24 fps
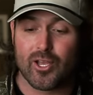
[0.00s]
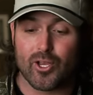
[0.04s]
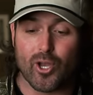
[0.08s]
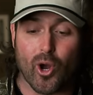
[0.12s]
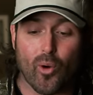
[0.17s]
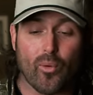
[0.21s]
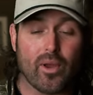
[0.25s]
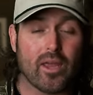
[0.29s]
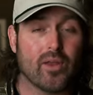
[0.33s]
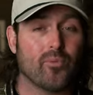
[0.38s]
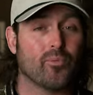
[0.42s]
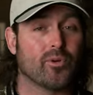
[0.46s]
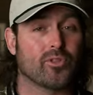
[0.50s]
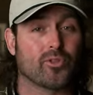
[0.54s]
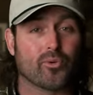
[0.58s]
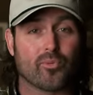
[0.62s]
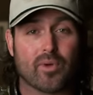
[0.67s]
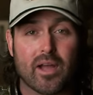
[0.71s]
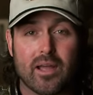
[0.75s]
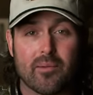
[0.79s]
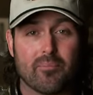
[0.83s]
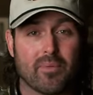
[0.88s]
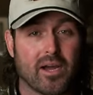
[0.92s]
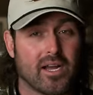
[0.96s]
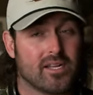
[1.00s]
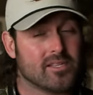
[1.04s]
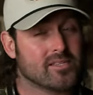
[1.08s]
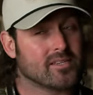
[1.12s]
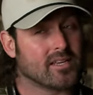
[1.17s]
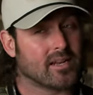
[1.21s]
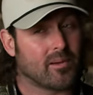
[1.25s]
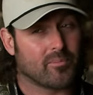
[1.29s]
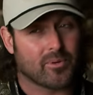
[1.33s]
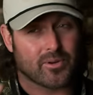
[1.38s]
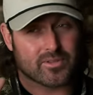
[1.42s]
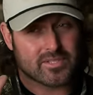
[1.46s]
Go in with the right
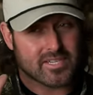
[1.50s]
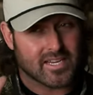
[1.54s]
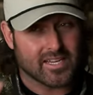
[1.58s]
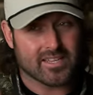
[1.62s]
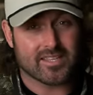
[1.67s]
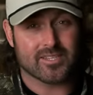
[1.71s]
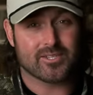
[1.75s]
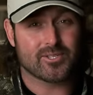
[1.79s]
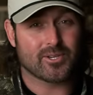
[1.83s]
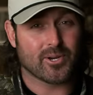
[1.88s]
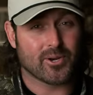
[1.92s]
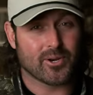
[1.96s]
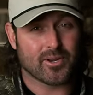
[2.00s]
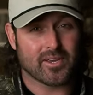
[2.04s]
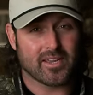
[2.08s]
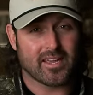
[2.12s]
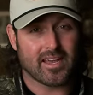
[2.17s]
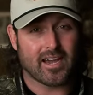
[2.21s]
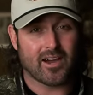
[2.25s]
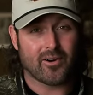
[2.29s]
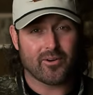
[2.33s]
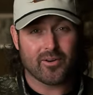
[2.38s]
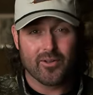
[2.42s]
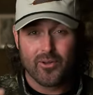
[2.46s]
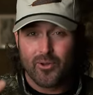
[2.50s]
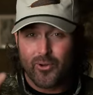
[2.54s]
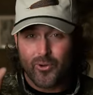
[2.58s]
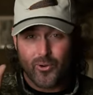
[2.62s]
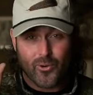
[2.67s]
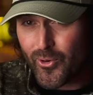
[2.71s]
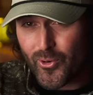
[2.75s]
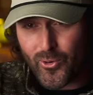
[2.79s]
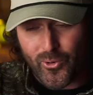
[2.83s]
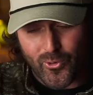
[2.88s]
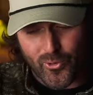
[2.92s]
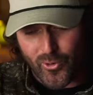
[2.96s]
mindset, I'm gonna take this turkey out,
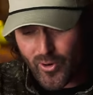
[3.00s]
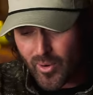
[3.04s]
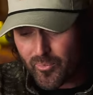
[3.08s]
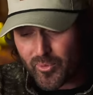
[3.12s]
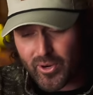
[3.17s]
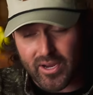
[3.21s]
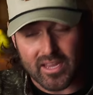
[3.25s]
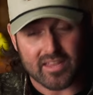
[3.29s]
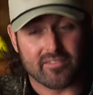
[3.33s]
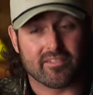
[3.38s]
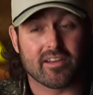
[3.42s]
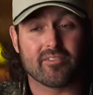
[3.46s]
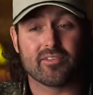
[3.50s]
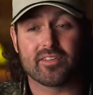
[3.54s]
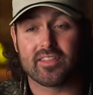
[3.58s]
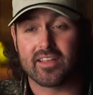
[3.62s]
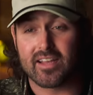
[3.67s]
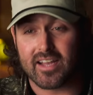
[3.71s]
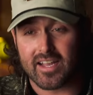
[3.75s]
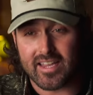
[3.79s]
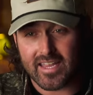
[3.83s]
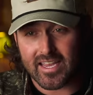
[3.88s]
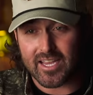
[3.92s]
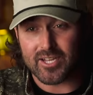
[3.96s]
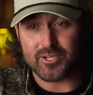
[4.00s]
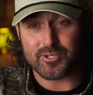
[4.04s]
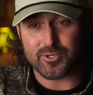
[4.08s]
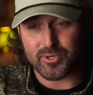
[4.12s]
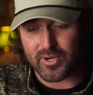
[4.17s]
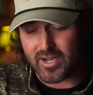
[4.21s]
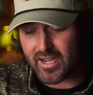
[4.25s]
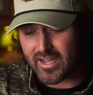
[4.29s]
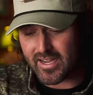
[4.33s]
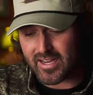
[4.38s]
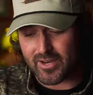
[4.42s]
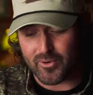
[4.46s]
or I'm gonna give everything I can
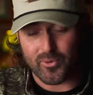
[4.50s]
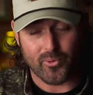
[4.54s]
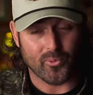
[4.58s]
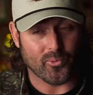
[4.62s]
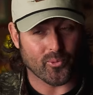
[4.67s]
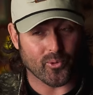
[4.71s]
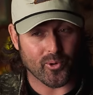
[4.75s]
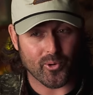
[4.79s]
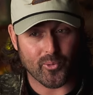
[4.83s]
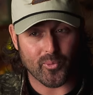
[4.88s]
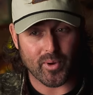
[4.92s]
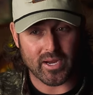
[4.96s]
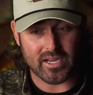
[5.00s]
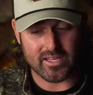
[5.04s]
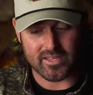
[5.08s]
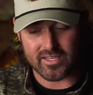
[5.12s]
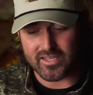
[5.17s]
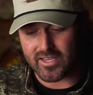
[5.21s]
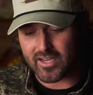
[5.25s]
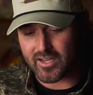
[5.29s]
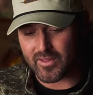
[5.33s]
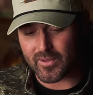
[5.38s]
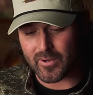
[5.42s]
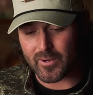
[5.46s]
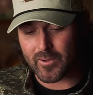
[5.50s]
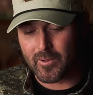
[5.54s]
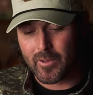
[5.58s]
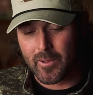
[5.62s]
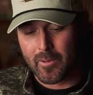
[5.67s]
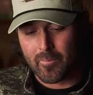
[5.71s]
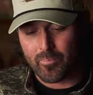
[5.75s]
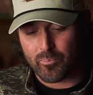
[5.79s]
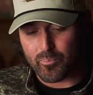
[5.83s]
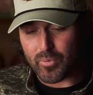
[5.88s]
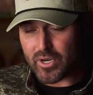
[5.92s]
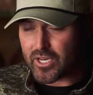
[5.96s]
trying, one way or the other.
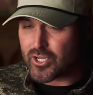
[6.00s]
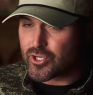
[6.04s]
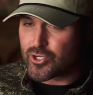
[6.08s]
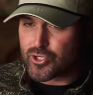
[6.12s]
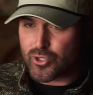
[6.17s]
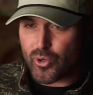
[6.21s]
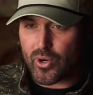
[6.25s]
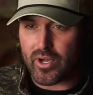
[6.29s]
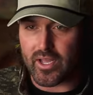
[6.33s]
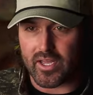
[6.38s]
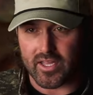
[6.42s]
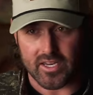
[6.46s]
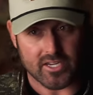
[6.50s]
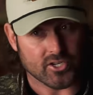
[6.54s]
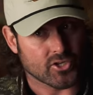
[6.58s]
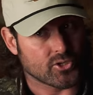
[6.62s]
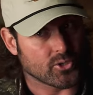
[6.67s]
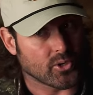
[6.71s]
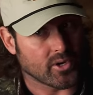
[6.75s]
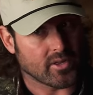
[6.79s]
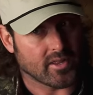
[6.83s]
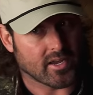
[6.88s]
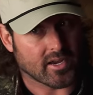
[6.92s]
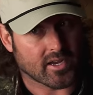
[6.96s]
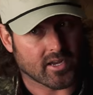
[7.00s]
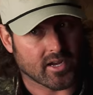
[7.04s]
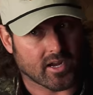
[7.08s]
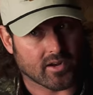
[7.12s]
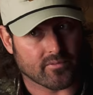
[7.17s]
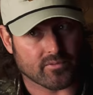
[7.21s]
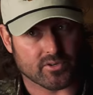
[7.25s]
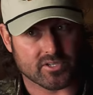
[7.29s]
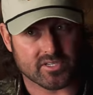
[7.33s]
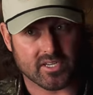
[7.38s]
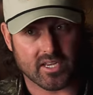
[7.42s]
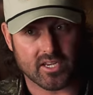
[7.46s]
But enjoy it, enjoy that
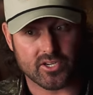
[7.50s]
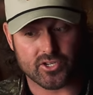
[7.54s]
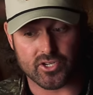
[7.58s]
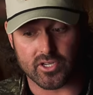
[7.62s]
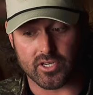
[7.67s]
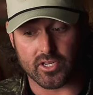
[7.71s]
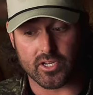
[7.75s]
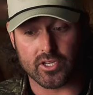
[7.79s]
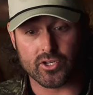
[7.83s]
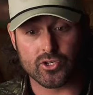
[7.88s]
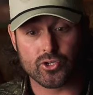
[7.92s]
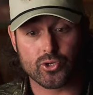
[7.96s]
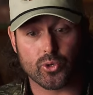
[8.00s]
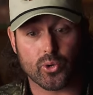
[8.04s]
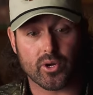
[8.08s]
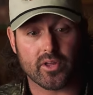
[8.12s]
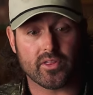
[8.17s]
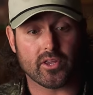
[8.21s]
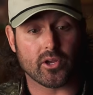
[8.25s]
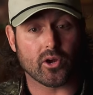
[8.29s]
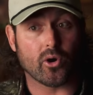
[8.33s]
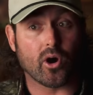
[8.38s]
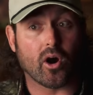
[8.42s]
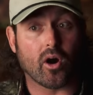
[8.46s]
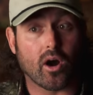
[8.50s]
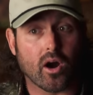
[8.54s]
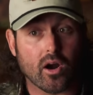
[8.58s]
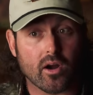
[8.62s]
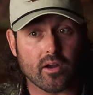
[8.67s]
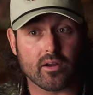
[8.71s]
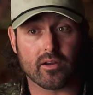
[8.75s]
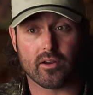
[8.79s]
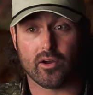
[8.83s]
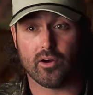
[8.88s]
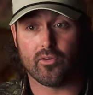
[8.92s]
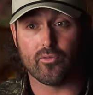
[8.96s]
conversation, enjoy the
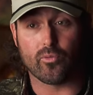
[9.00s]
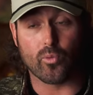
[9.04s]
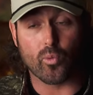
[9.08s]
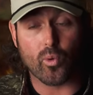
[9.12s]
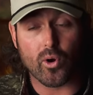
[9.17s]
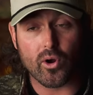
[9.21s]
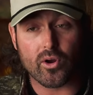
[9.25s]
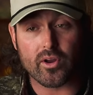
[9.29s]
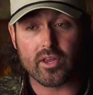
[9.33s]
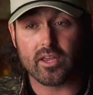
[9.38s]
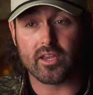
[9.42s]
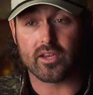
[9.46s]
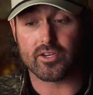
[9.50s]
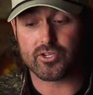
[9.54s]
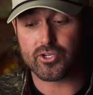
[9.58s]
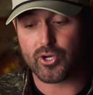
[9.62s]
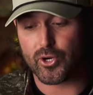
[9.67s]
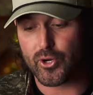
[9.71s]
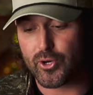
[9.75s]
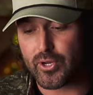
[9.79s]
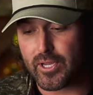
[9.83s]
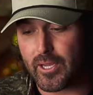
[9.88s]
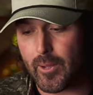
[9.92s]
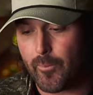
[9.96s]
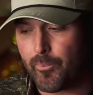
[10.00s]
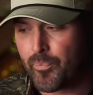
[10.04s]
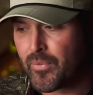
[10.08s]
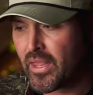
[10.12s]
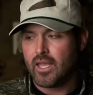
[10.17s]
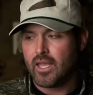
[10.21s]
art of working a turkey.